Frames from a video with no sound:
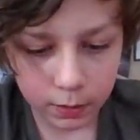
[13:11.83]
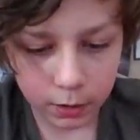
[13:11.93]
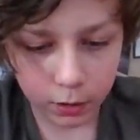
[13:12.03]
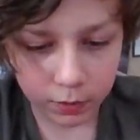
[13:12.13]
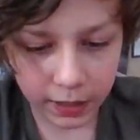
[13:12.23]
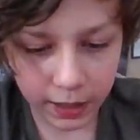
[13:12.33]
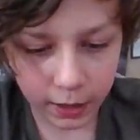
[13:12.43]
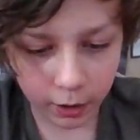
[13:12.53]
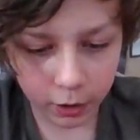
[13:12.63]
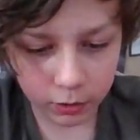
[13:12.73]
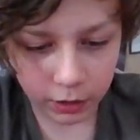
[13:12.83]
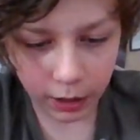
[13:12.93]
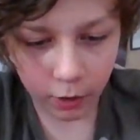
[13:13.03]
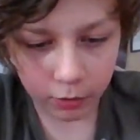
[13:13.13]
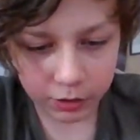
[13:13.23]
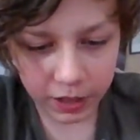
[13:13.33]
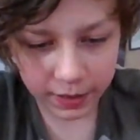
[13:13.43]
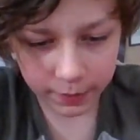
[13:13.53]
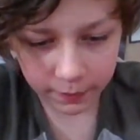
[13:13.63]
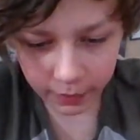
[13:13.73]
You dare use the Lord's
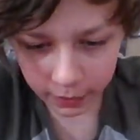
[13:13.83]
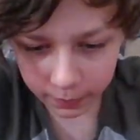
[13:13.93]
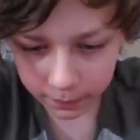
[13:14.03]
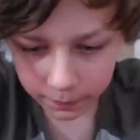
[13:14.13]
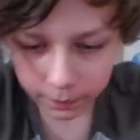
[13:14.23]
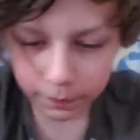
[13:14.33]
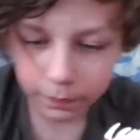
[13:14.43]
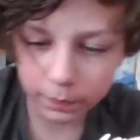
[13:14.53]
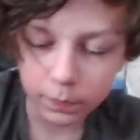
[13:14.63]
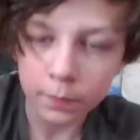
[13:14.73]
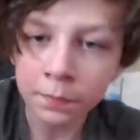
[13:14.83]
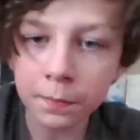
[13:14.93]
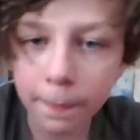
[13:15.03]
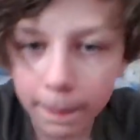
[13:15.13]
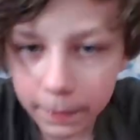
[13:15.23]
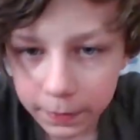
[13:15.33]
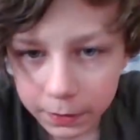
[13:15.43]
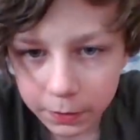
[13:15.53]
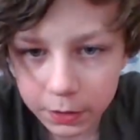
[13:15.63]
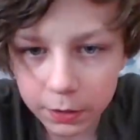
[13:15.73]
name in vain? Yeah,
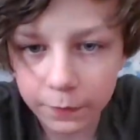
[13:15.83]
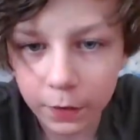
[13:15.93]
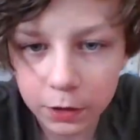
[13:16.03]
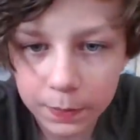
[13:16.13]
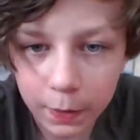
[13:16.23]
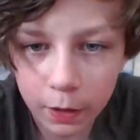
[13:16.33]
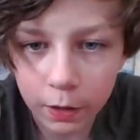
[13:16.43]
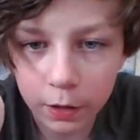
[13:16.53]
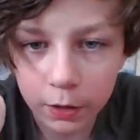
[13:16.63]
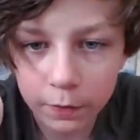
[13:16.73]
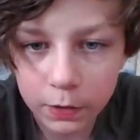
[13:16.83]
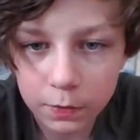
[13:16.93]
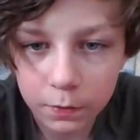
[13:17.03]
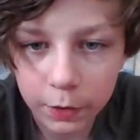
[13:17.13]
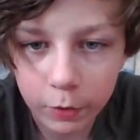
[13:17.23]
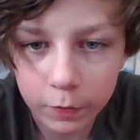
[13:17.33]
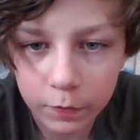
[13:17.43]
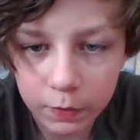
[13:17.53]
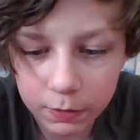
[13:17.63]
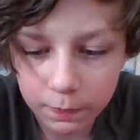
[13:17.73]
so this is the first part of his
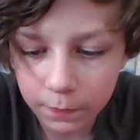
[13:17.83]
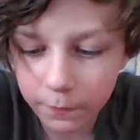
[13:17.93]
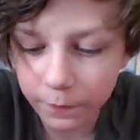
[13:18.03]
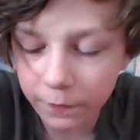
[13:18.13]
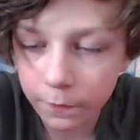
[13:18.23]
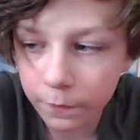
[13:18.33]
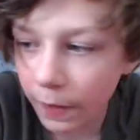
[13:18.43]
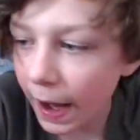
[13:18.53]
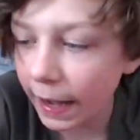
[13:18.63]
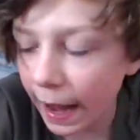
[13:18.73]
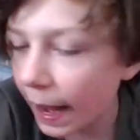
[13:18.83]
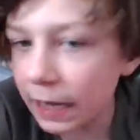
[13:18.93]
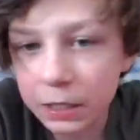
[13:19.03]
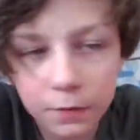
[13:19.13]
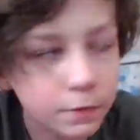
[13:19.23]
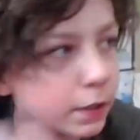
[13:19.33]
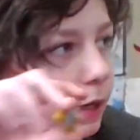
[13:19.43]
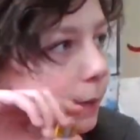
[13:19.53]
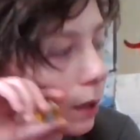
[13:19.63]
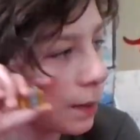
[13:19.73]
fat ass feet,
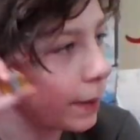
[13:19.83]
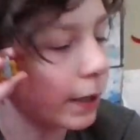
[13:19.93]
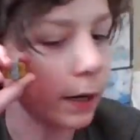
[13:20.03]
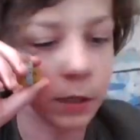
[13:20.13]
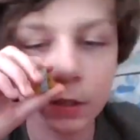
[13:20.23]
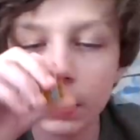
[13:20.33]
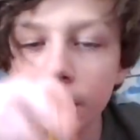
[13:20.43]
I'm gonna be honest.